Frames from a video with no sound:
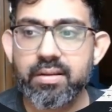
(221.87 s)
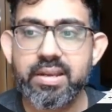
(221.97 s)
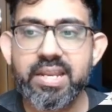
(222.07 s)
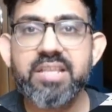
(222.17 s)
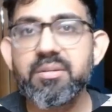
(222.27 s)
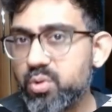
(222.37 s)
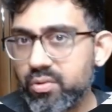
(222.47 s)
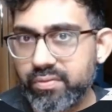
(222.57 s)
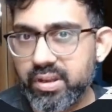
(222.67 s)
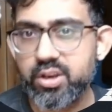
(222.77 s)
neither
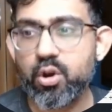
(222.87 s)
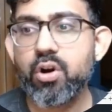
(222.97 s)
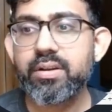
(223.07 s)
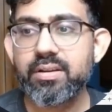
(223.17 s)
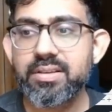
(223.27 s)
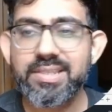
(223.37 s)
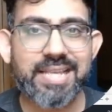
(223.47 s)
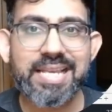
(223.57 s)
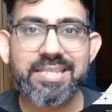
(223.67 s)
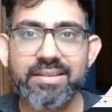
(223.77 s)
move nor
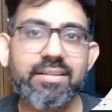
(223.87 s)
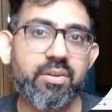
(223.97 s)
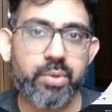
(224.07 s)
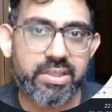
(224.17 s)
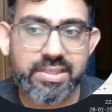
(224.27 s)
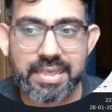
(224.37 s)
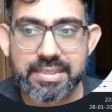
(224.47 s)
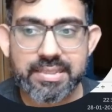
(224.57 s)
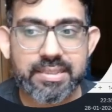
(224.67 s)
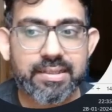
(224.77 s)
size it with the
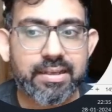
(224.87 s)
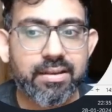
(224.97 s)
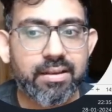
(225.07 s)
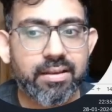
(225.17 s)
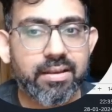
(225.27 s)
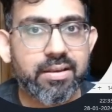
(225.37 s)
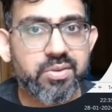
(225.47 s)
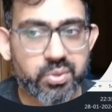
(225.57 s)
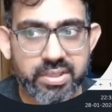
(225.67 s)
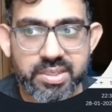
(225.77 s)
cells.
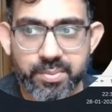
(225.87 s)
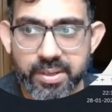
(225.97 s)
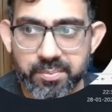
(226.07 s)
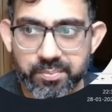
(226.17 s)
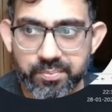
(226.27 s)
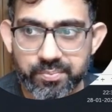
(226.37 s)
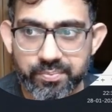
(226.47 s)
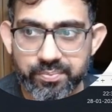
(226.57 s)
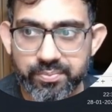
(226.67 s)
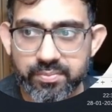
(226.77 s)
So this way,
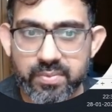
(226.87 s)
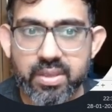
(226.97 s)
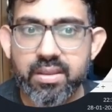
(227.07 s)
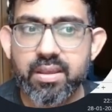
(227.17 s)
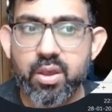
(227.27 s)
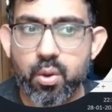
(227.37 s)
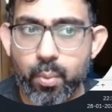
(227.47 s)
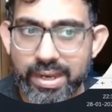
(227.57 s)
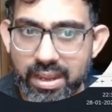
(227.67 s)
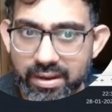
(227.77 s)

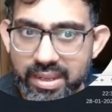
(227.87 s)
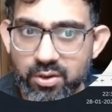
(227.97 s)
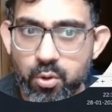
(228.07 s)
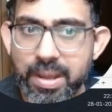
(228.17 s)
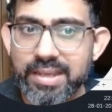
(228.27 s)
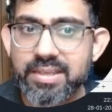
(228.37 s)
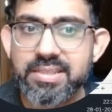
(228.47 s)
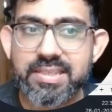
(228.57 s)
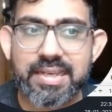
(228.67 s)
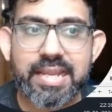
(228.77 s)
when I again go back
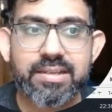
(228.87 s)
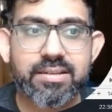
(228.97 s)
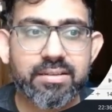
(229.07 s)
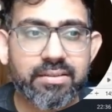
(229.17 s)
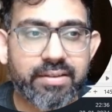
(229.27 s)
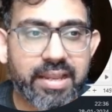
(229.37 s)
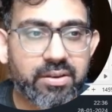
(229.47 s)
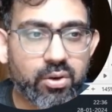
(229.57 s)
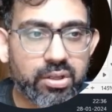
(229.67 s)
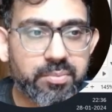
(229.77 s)
and select the
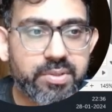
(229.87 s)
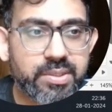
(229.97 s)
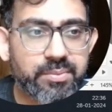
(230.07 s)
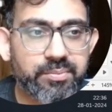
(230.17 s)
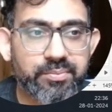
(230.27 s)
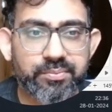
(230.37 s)
10 columns,